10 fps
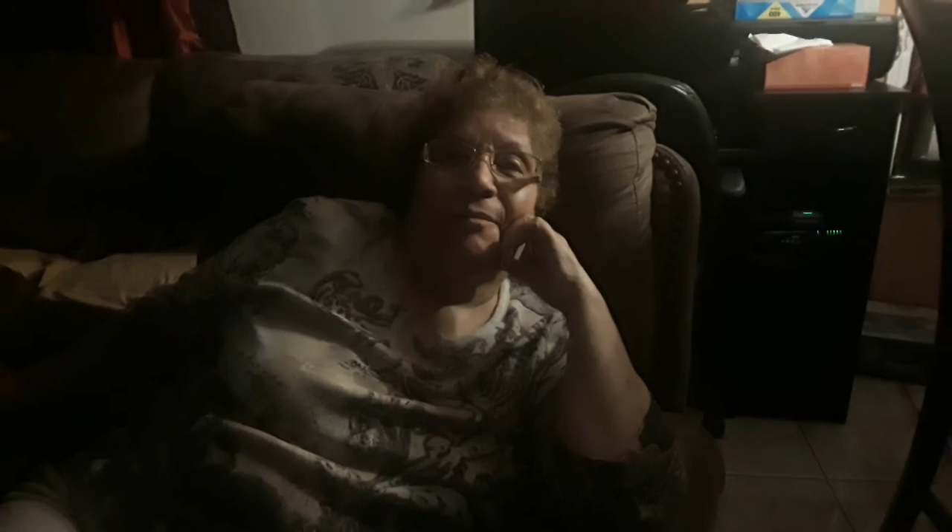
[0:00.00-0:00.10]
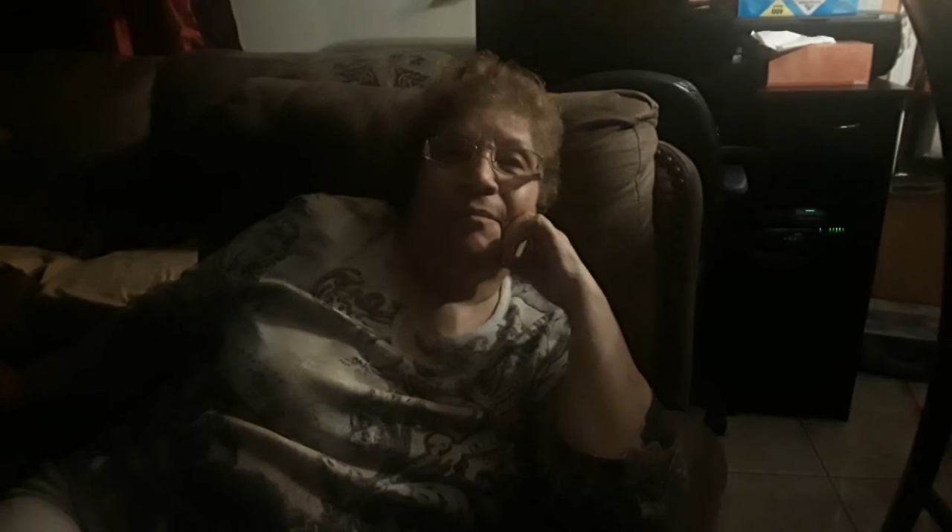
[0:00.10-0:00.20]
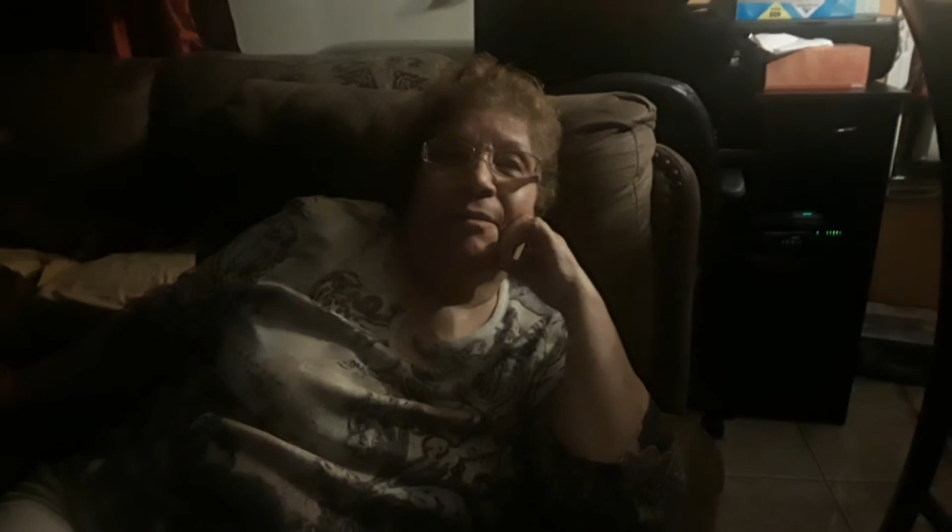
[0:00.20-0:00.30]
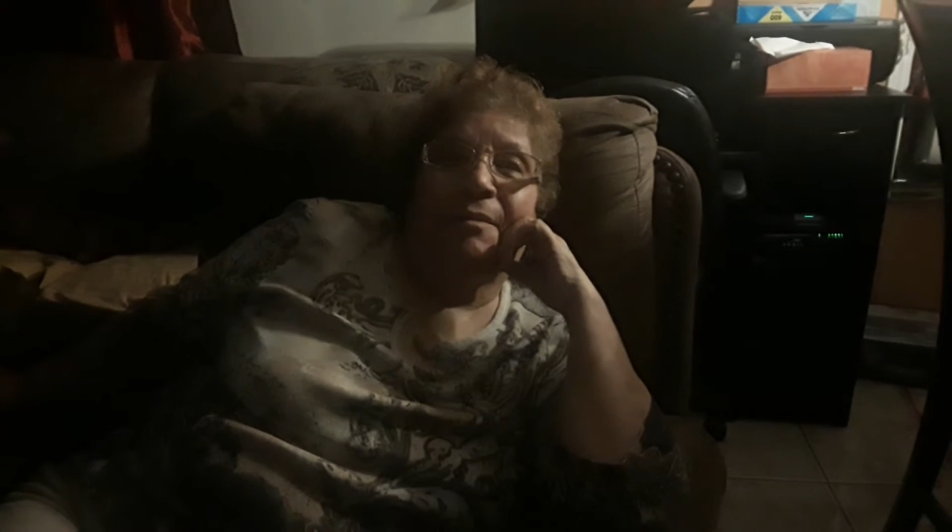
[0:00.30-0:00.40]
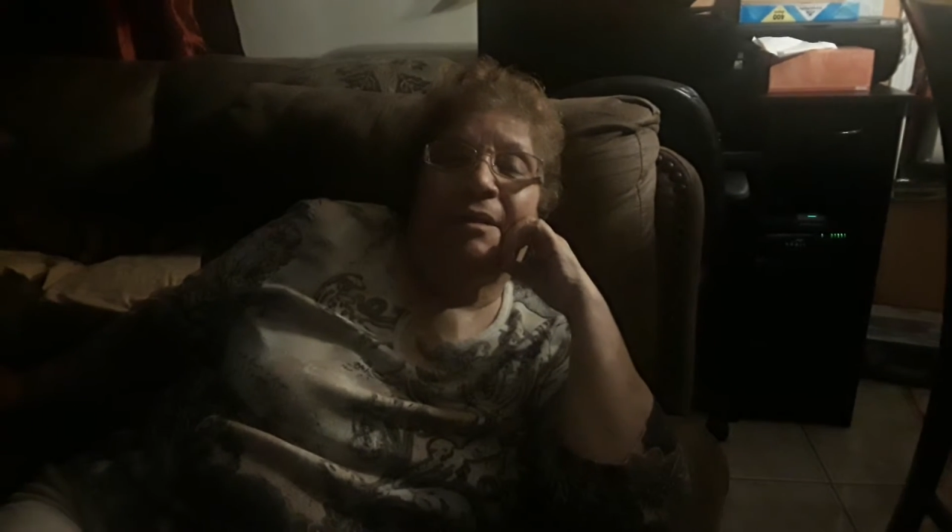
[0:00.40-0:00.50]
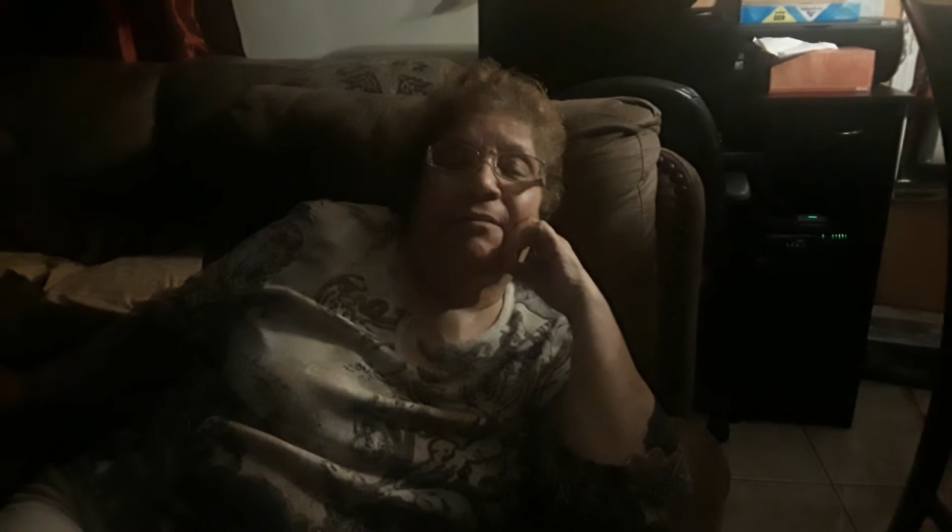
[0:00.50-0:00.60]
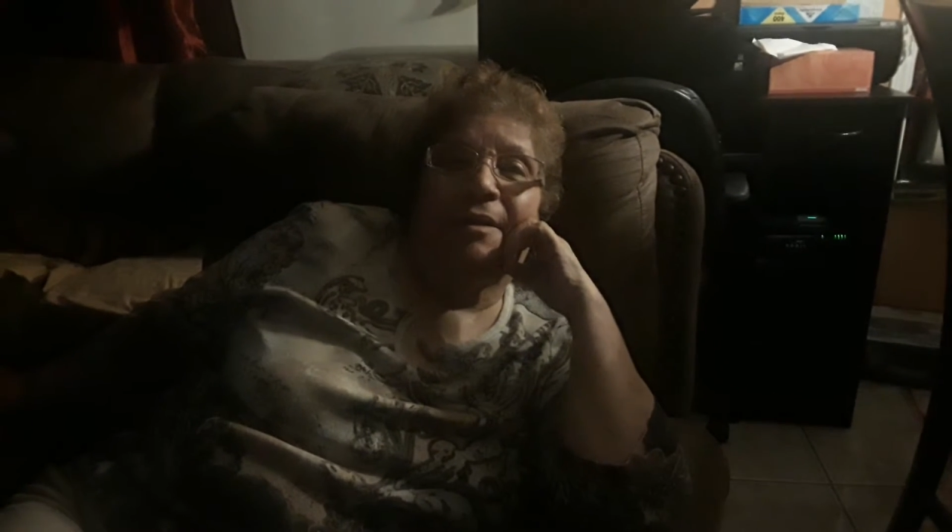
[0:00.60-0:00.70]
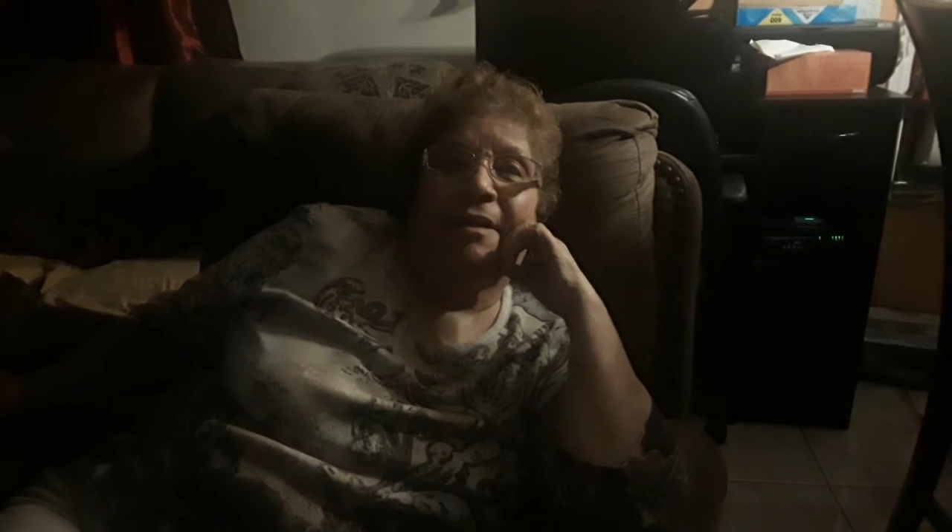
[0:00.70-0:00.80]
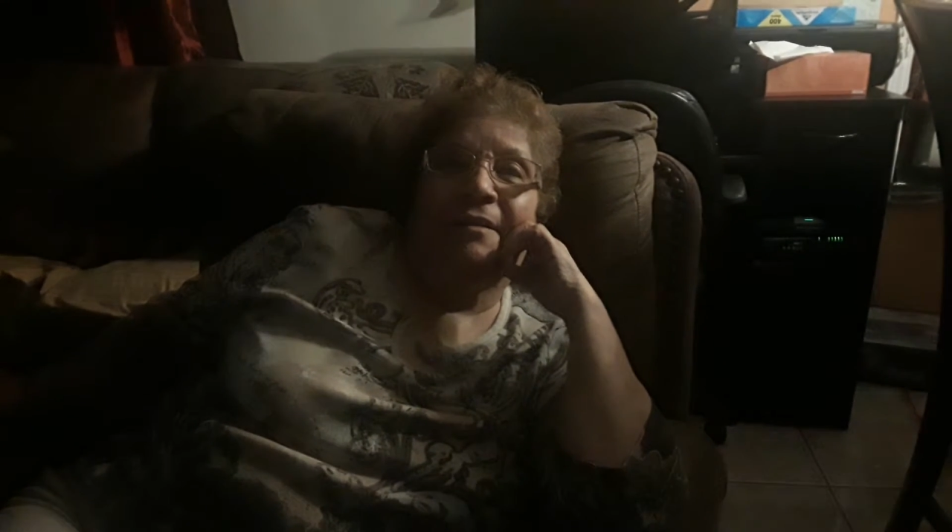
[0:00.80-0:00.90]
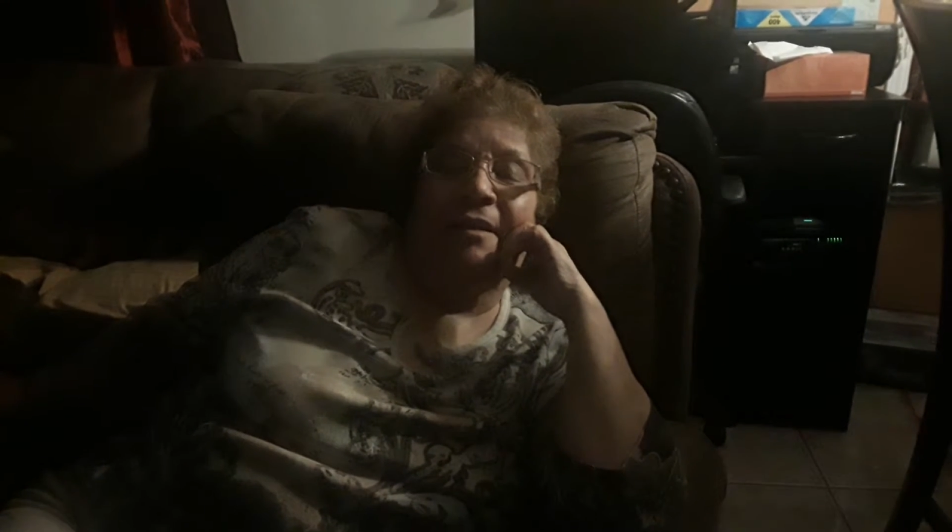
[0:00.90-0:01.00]
but we never
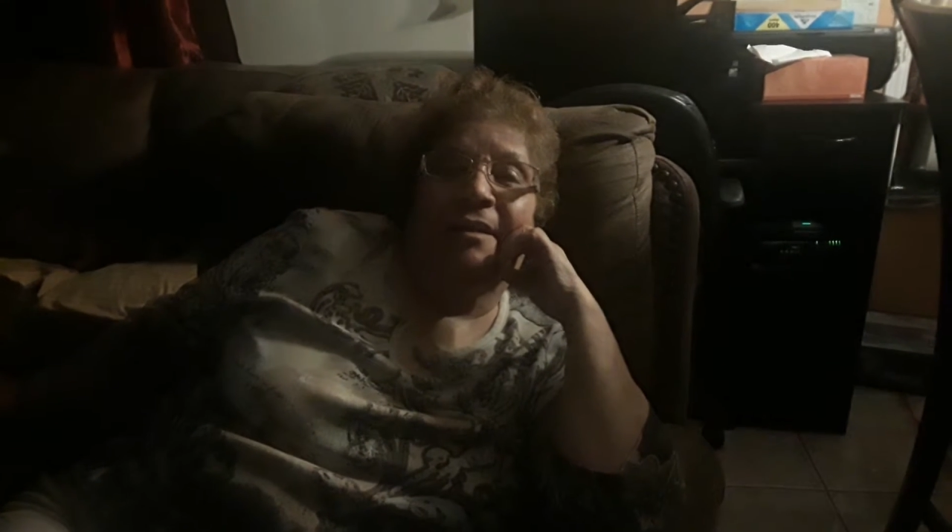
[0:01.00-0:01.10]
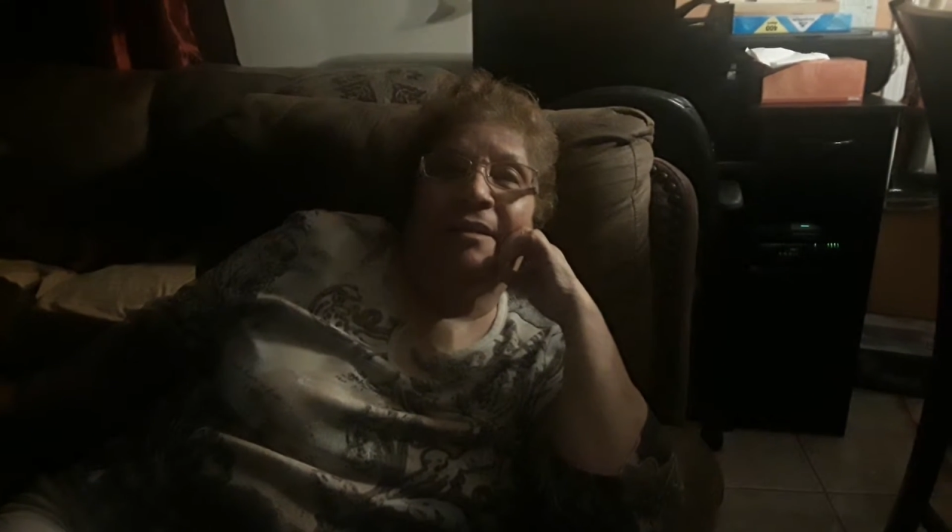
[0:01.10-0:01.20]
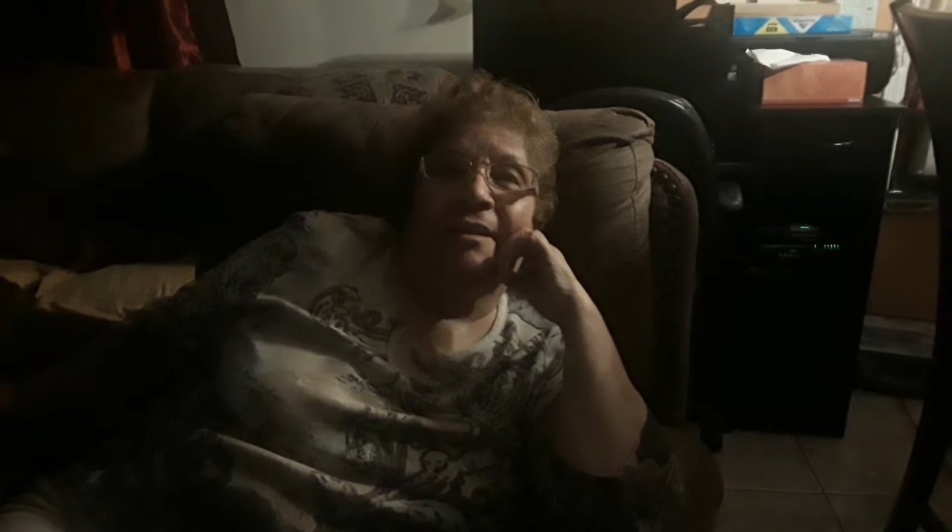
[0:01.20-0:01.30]
had that in